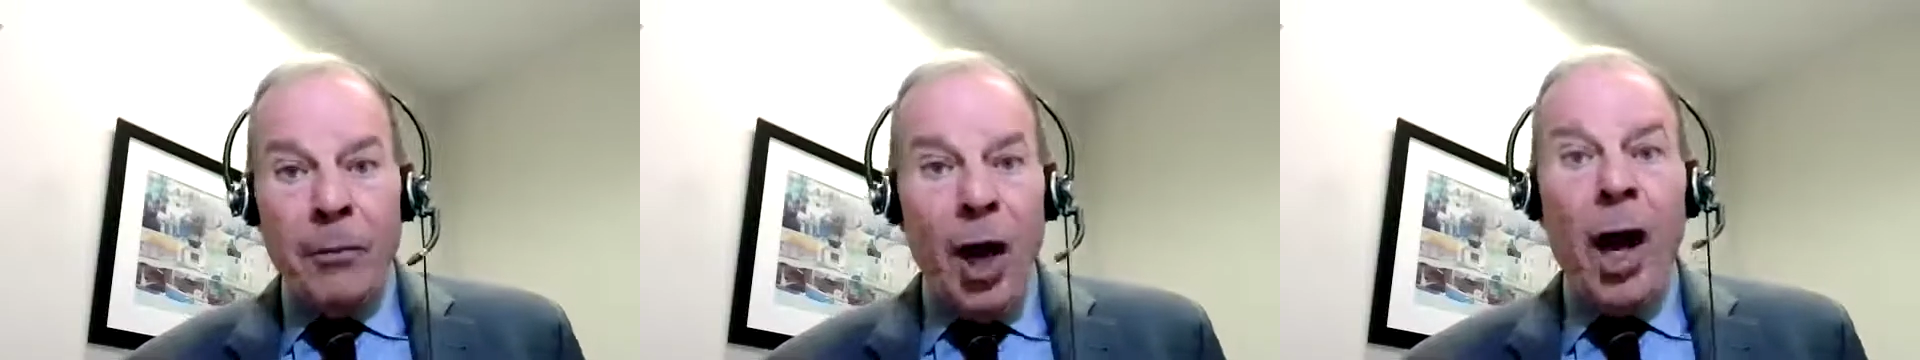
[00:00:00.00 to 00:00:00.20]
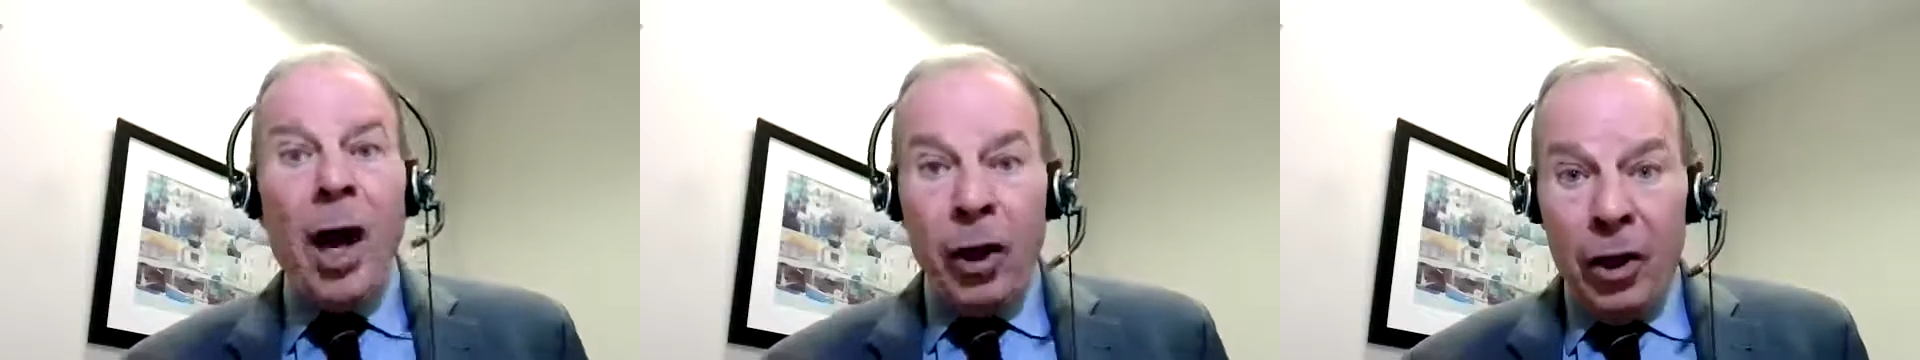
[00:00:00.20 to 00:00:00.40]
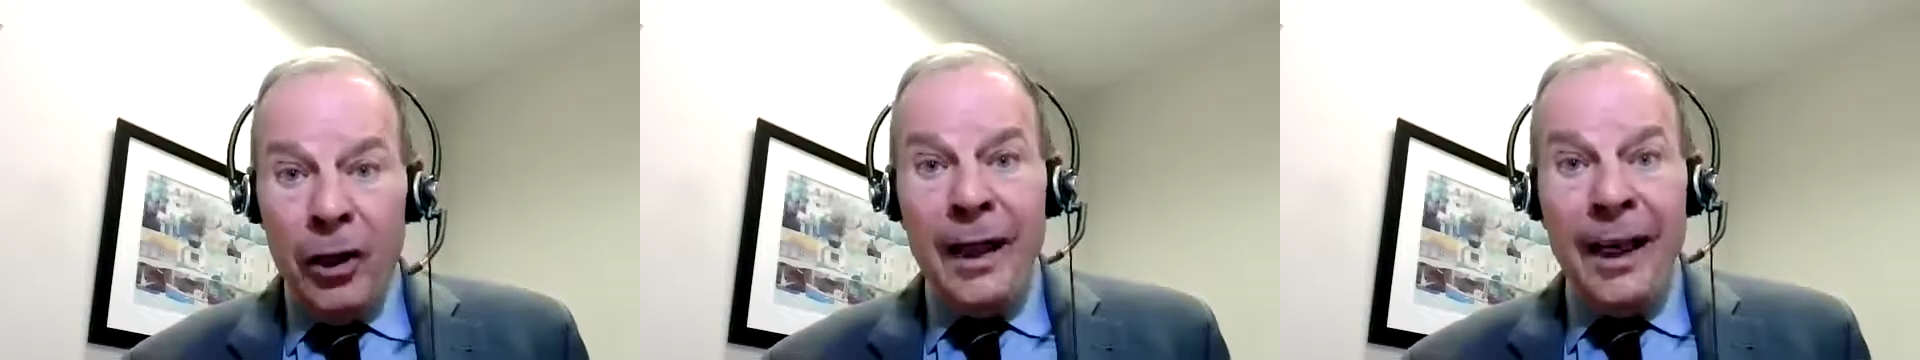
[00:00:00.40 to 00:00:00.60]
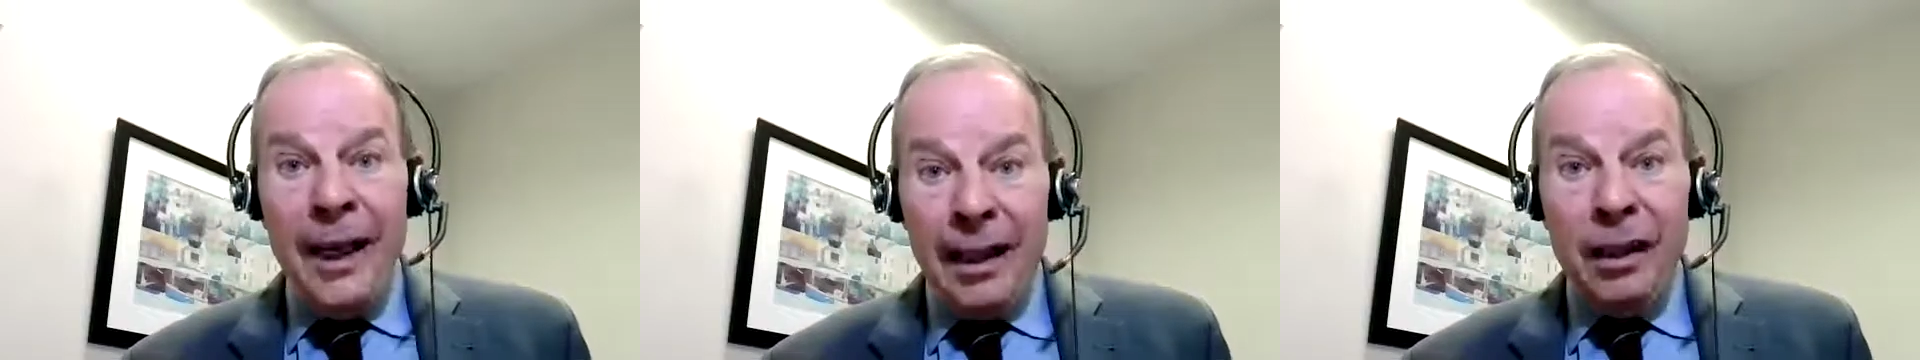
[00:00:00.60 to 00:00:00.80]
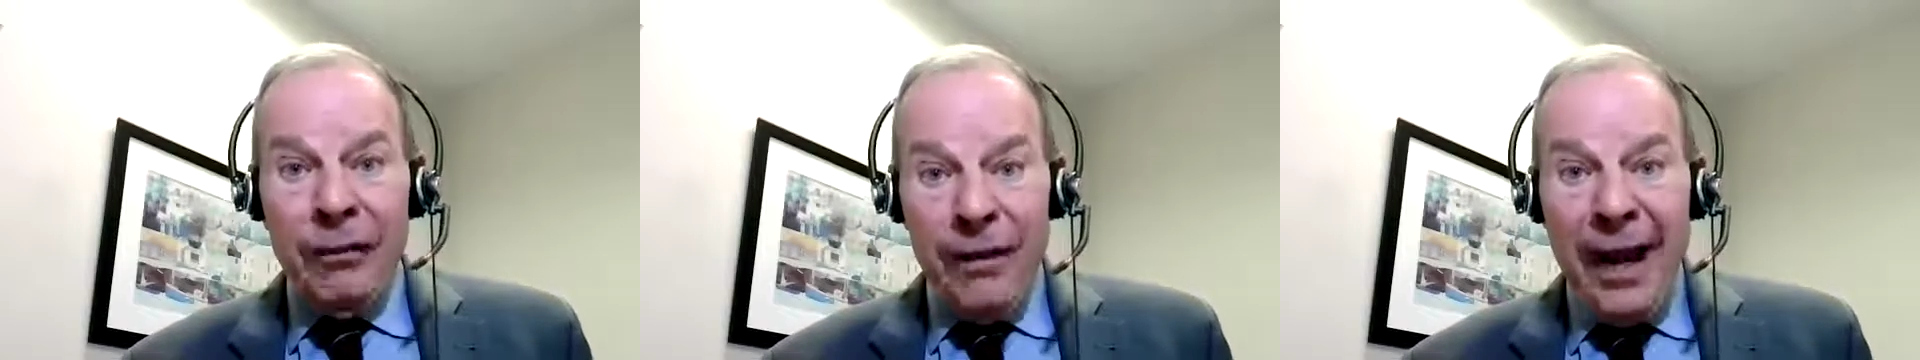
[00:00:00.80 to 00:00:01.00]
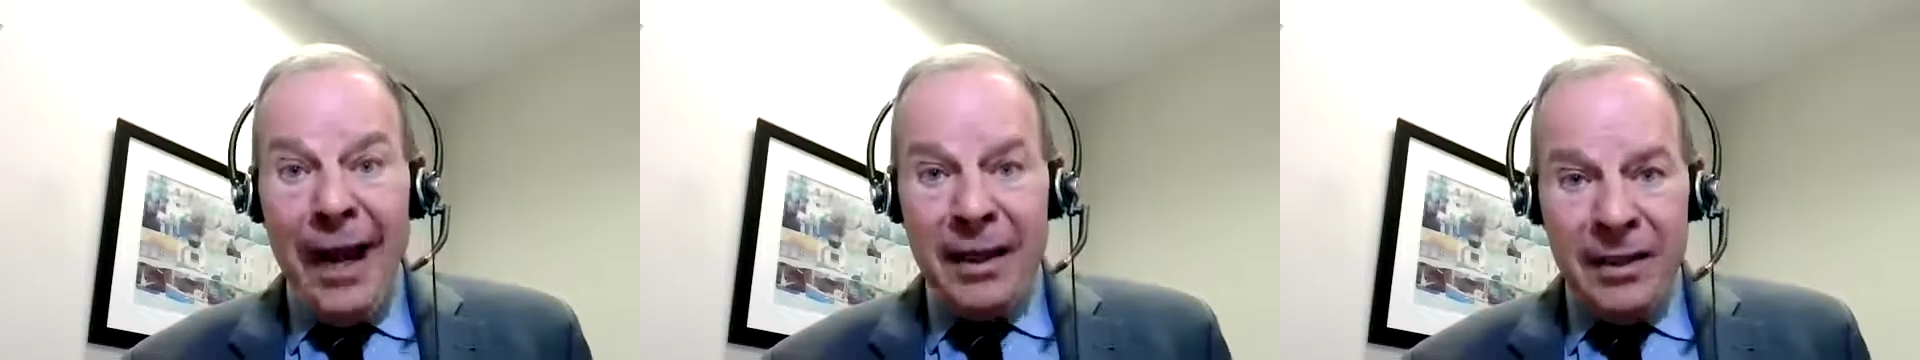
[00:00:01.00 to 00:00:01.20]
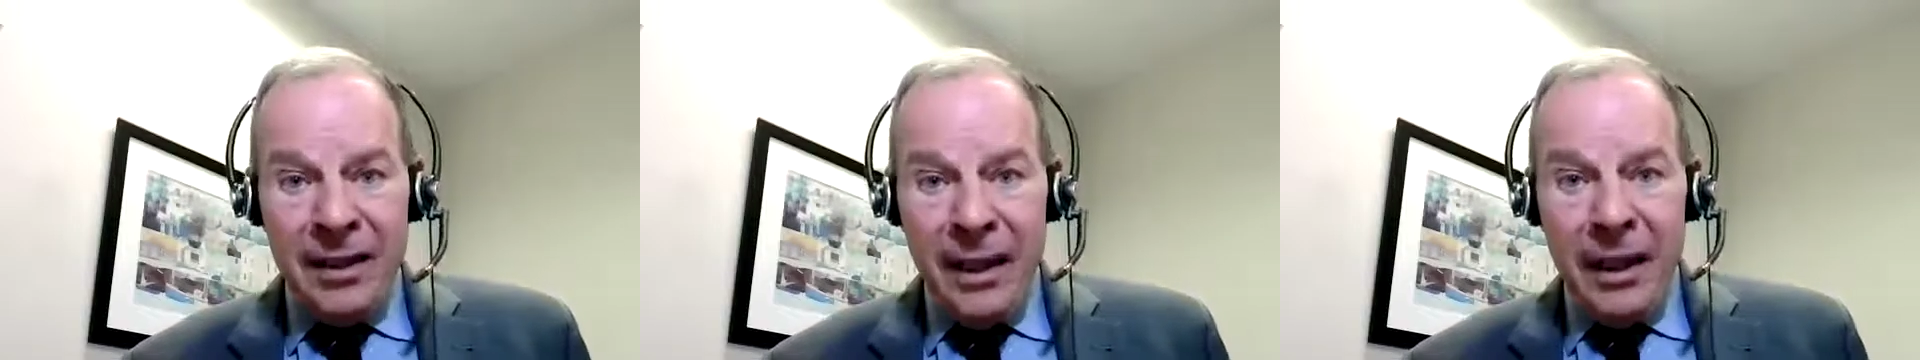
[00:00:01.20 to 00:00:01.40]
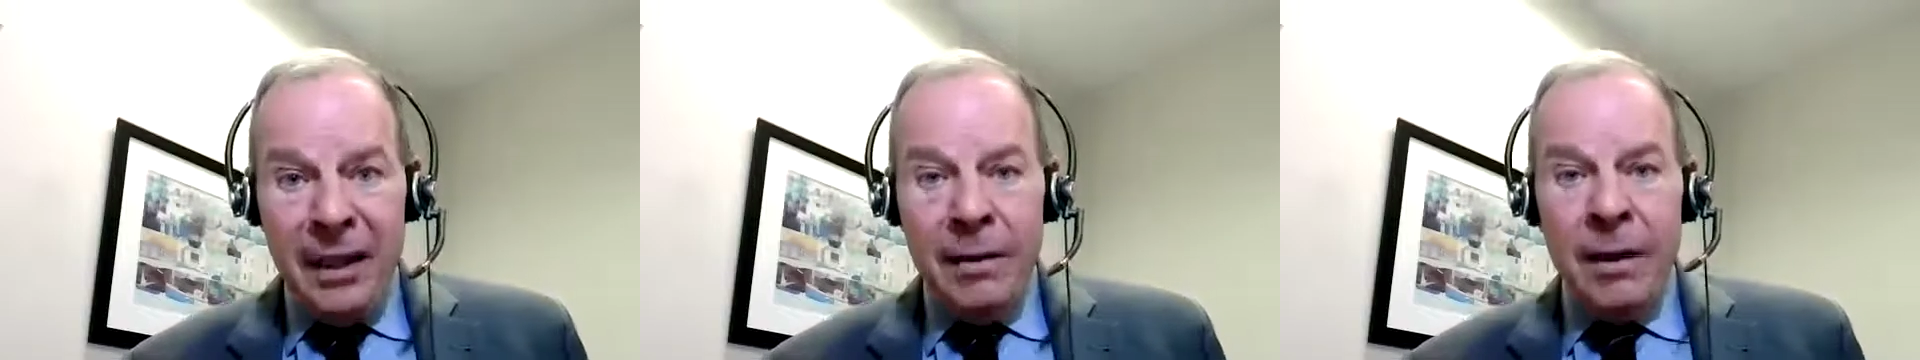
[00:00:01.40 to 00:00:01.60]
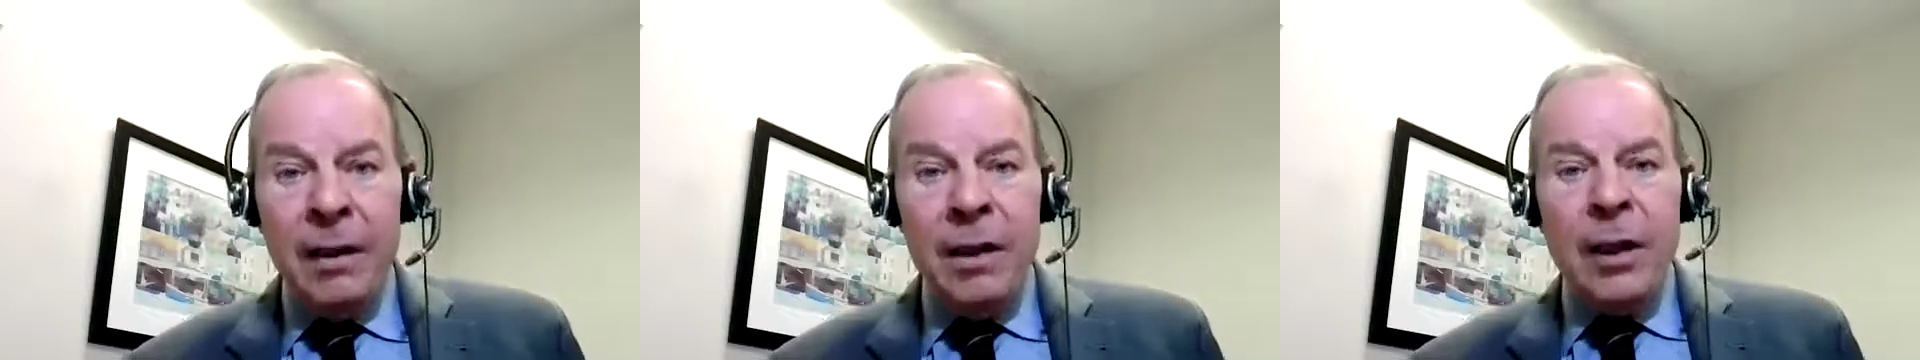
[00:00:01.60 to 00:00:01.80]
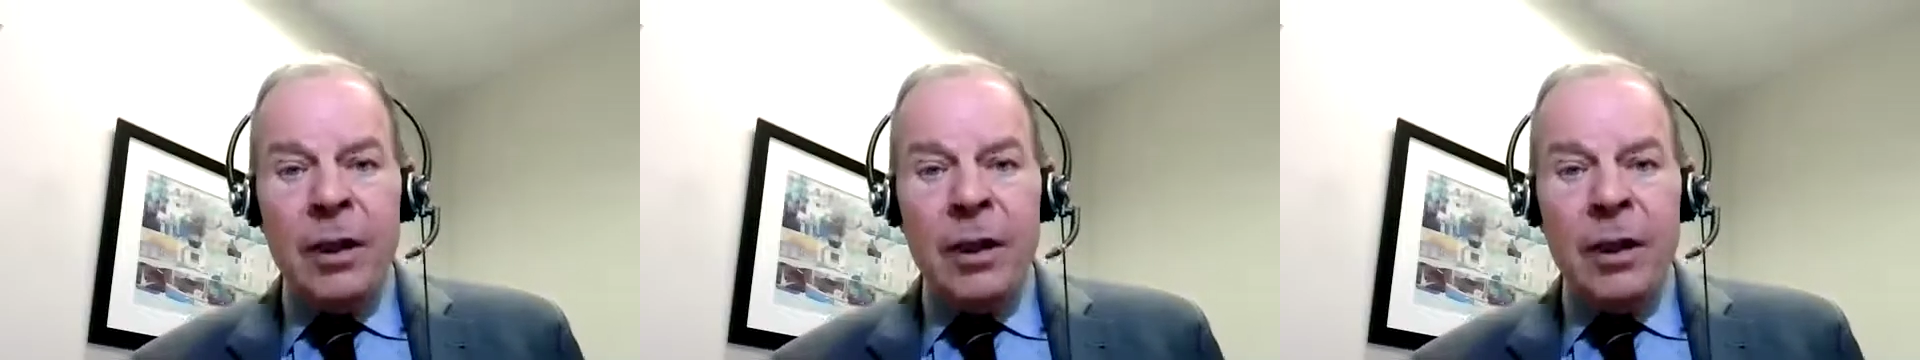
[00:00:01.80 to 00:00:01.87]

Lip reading: not going to get the vaccine.